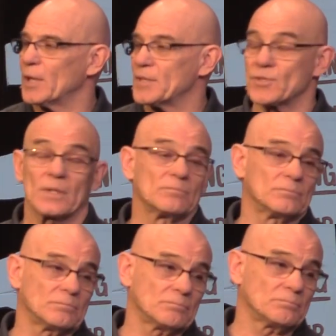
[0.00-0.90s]
Brad's
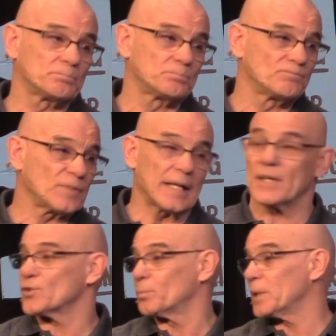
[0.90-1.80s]

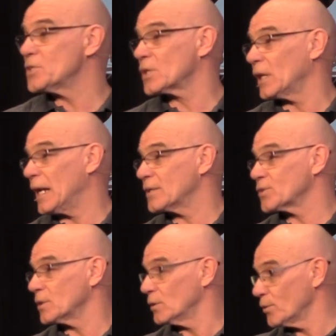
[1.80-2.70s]
financial peace
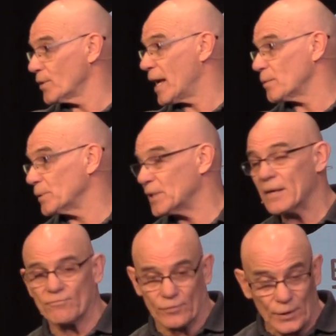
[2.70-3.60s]
class and learn how to be
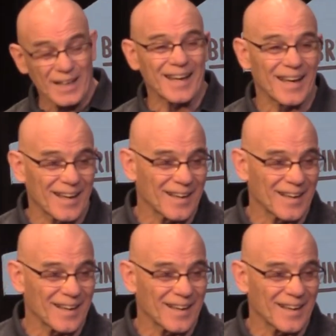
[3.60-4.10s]
debt free.